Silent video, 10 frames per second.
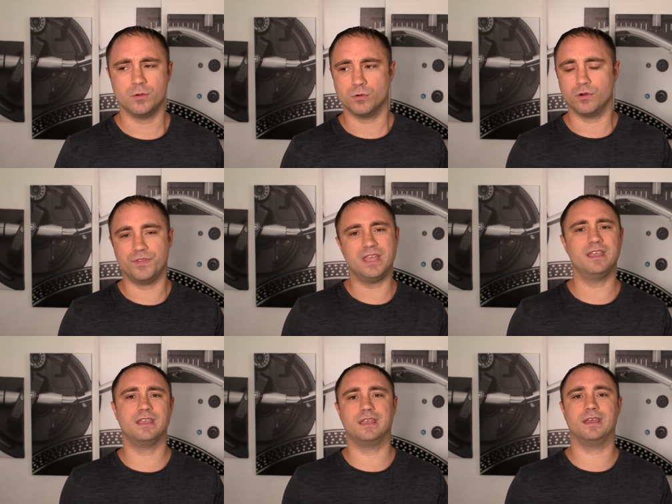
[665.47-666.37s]
Well, if they
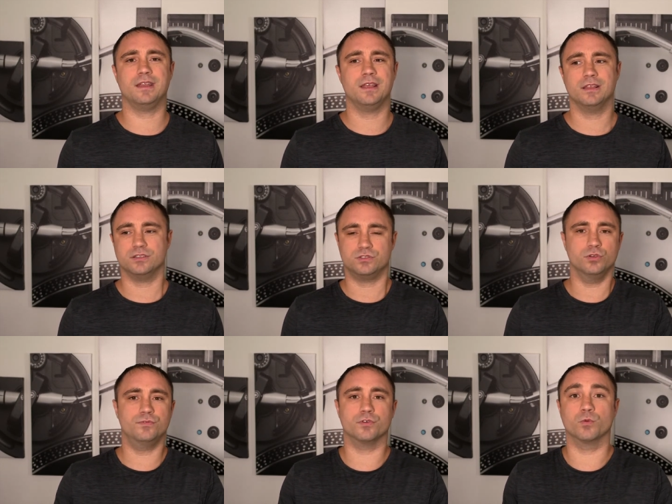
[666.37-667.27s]
can get
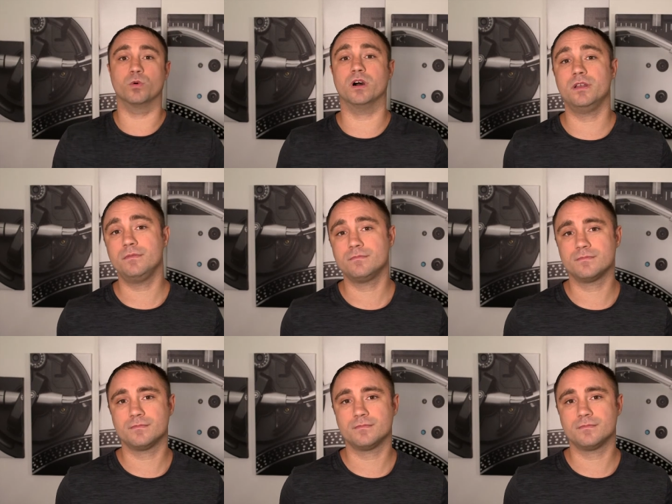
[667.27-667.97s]
two for one,